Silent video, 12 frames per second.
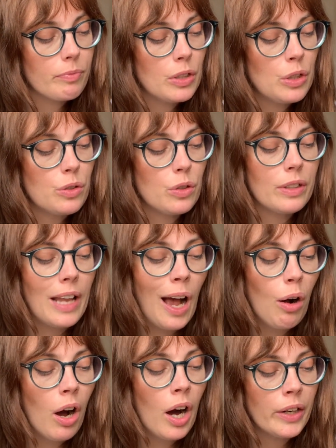You should now
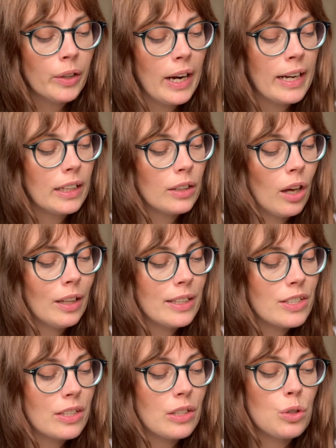honor and
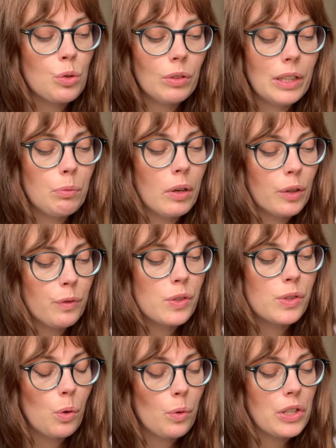acknowledge the truly wonderful
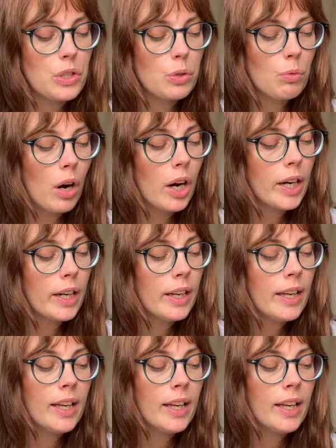soul that you are